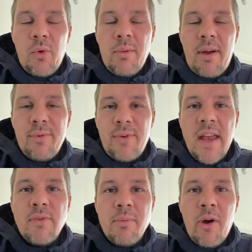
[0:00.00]
my
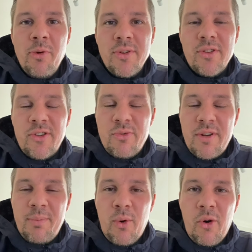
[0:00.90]
favourite moments, because it was an
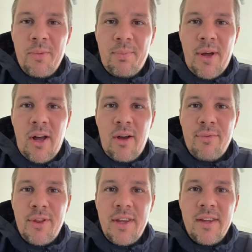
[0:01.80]
important part
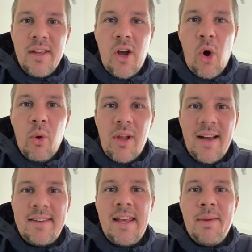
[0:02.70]
of the whole
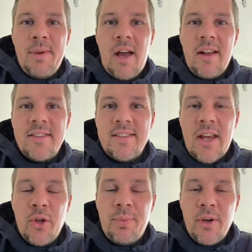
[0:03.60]
idea behind
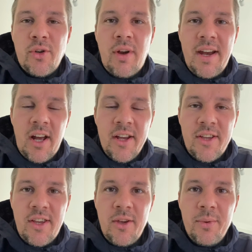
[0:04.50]
setting up and creating
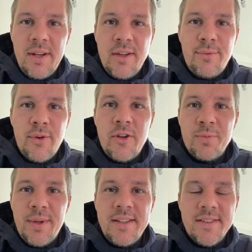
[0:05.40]
IQ in the first
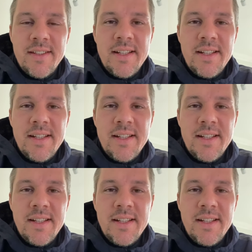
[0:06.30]
place.